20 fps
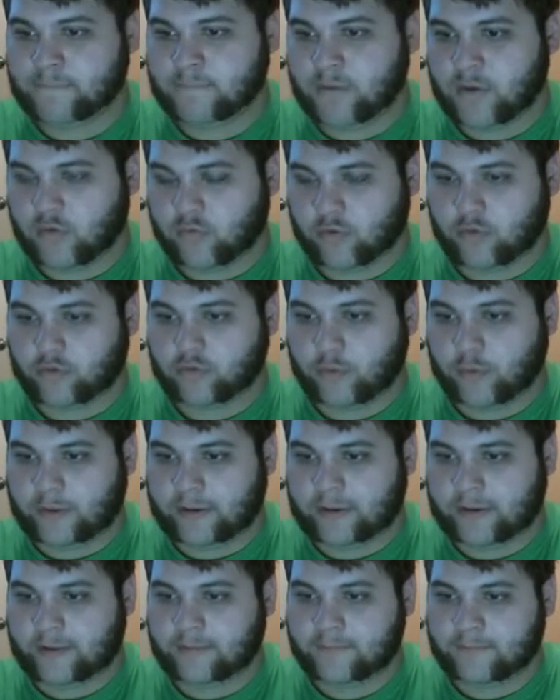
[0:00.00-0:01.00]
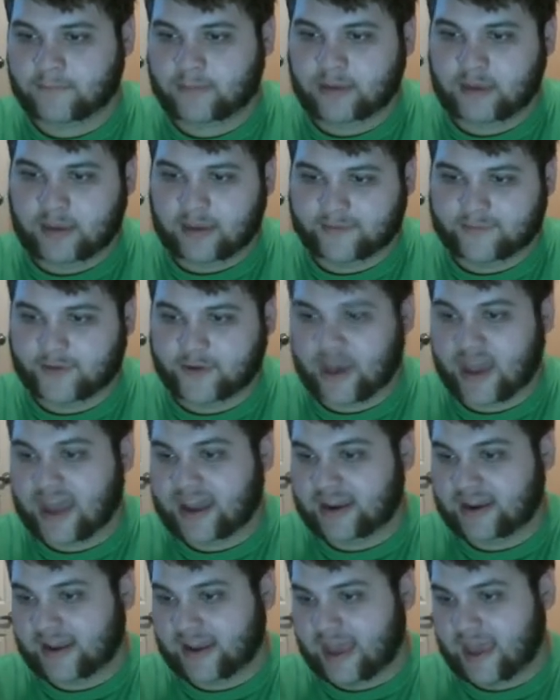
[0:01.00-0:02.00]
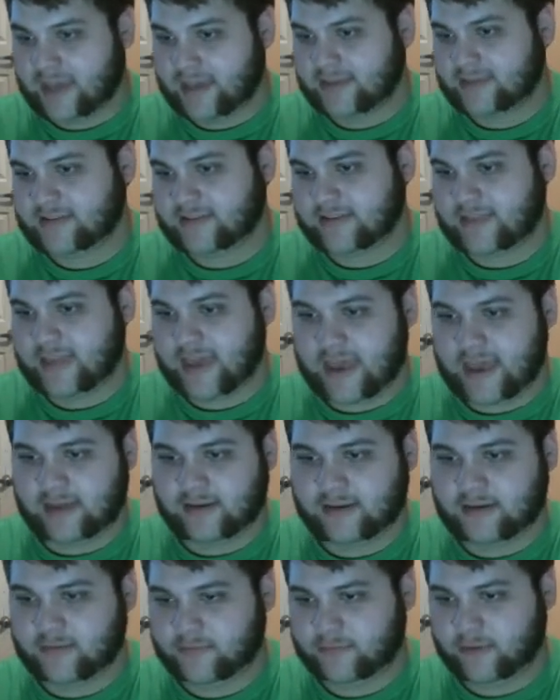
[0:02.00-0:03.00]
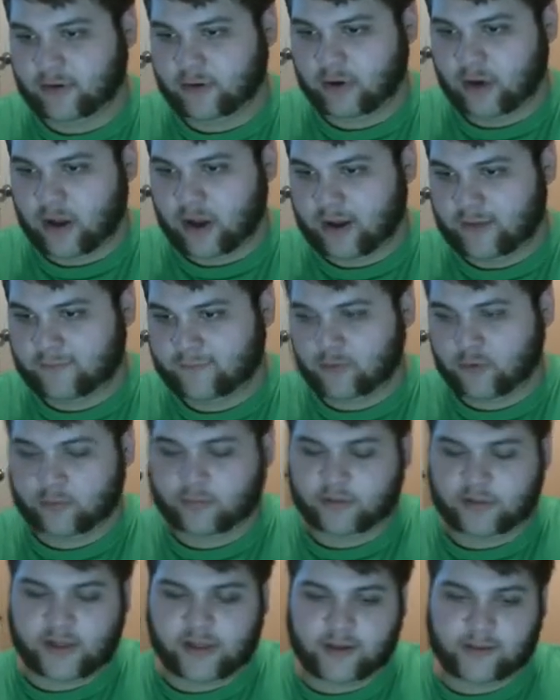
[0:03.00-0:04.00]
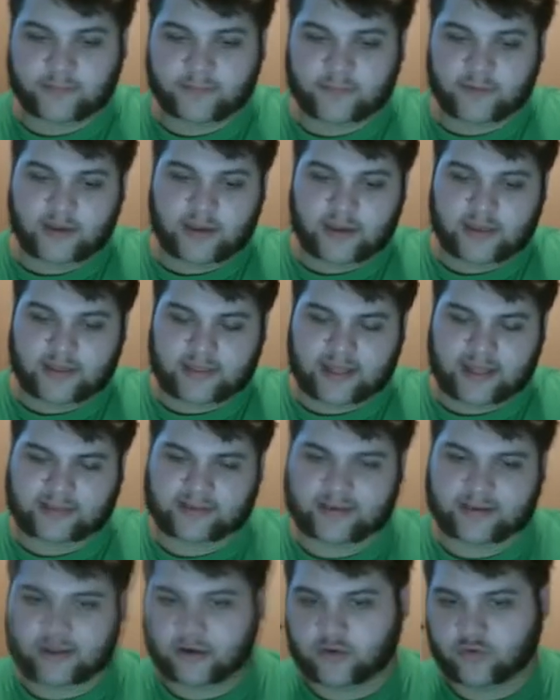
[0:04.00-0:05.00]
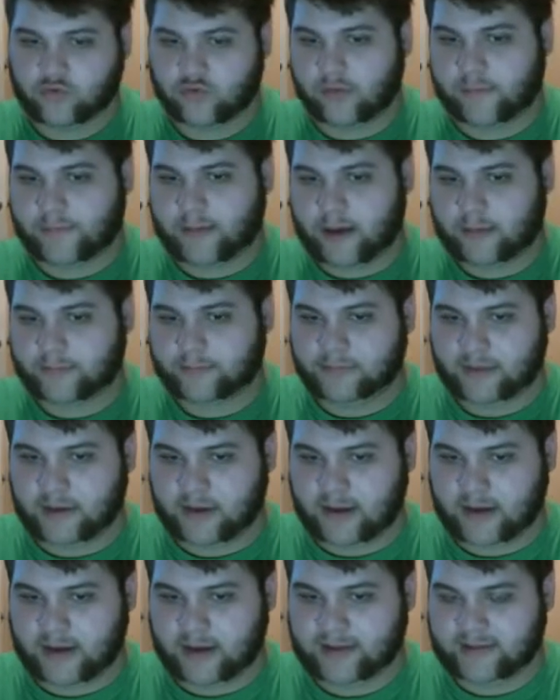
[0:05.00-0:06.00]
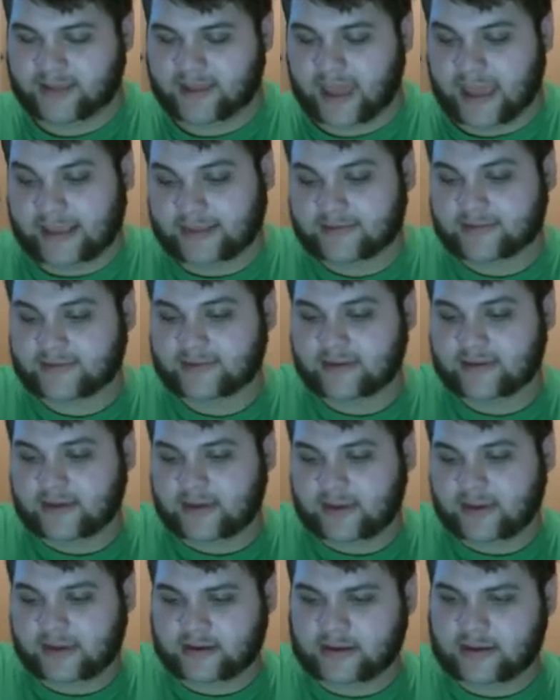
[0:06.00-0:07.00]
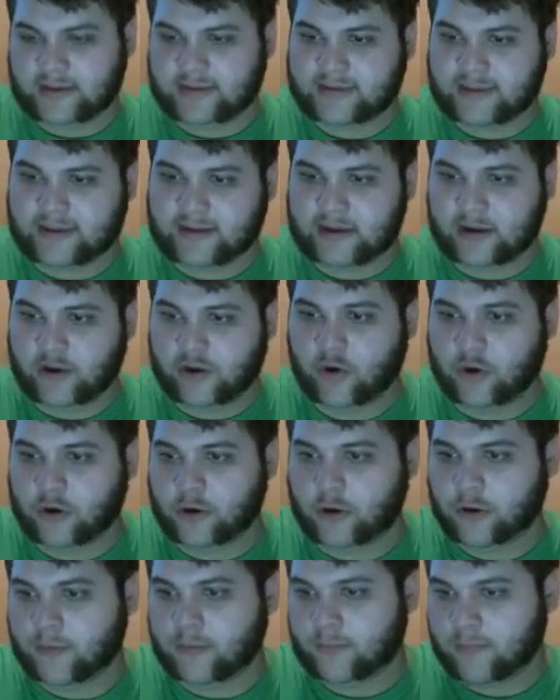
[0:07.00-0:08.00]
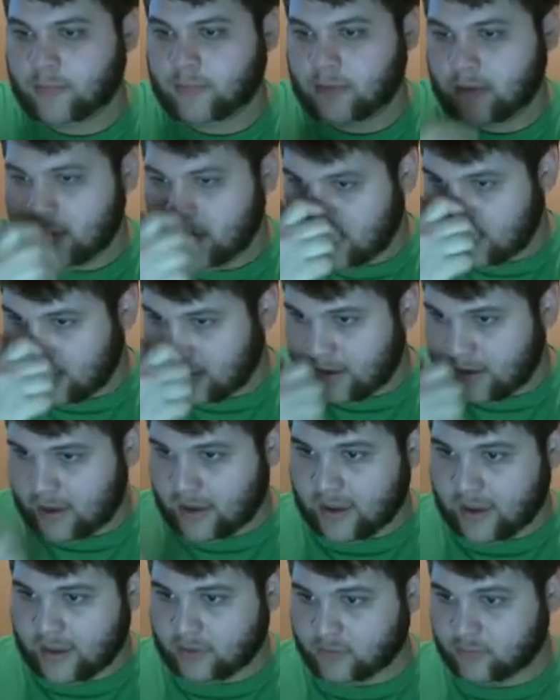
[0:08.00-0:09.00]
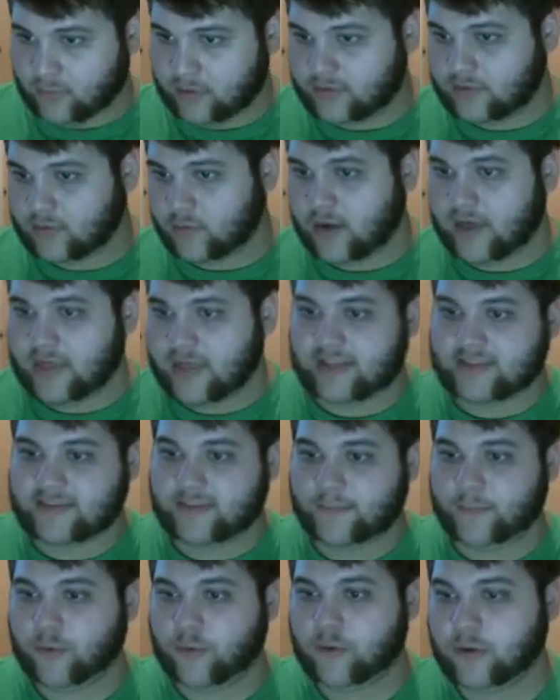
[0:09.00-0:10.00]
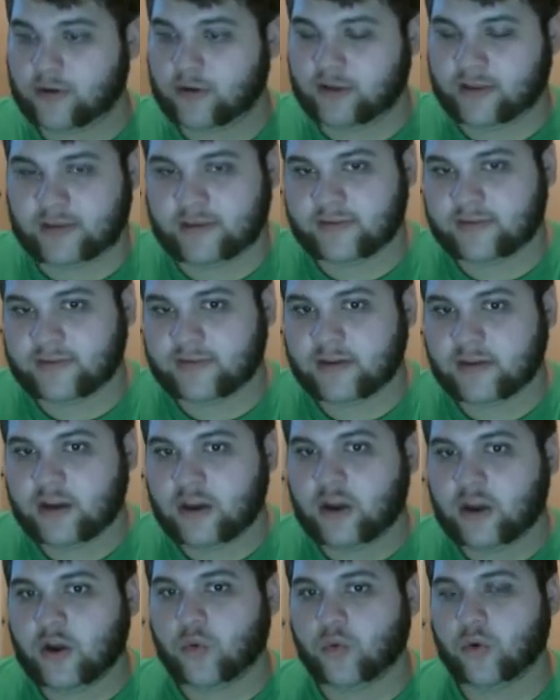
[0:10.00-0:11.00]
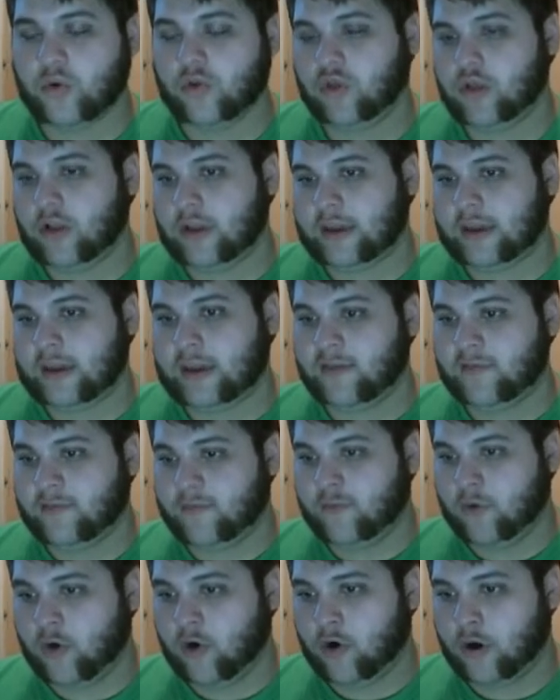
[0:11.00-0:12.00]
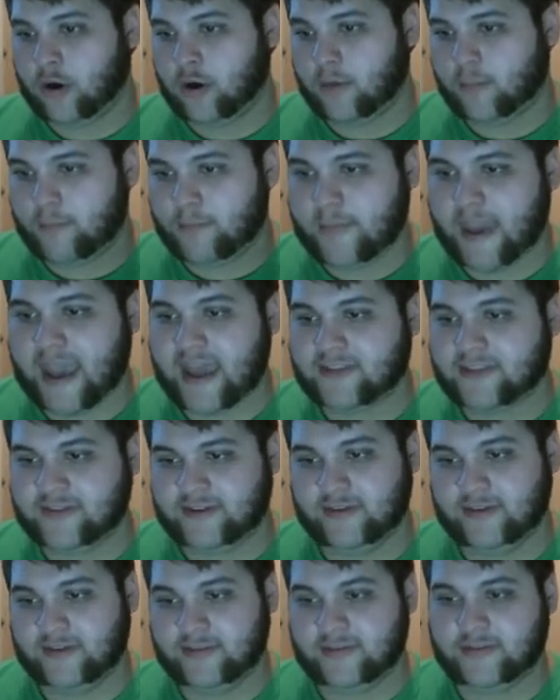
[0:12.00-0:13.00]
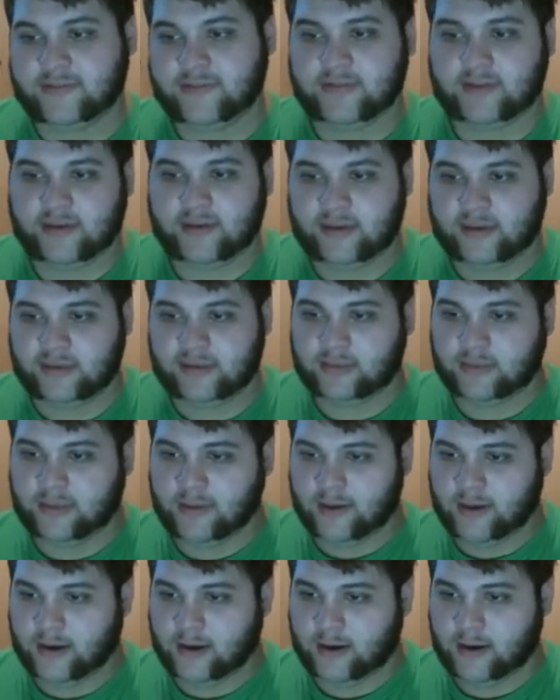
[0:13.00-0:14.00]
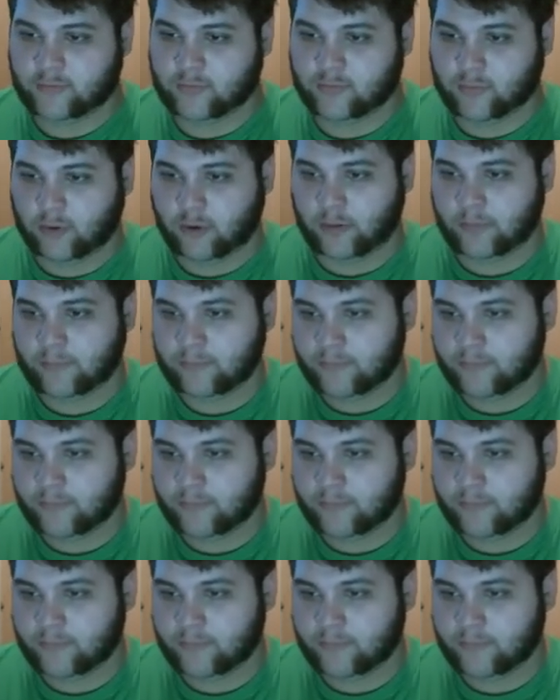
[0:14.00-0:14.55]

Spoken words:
Roll20, if you add an S to the end of your formula, that's going to group up the dice in ascending order. And the reason why that's important is we're looking for matches in the roll.